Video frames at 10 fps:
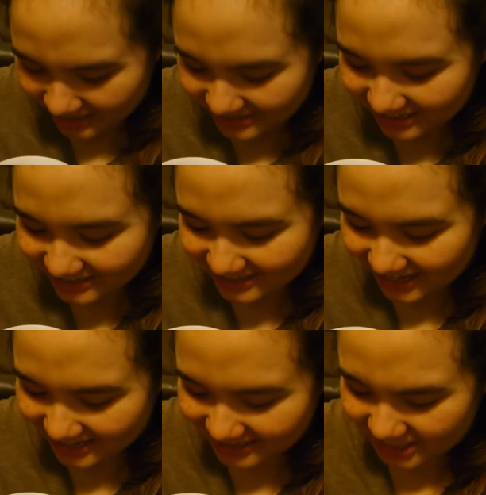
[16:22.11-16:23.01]
it does
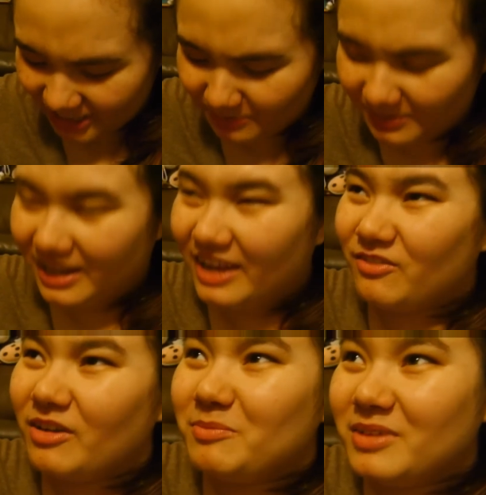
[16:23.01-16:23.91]
taste a little bit
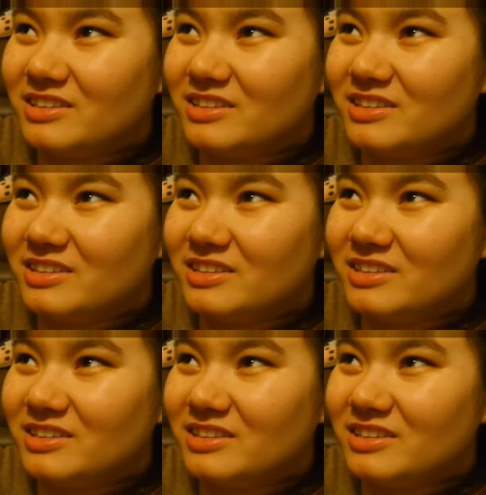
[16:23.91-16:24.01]
like red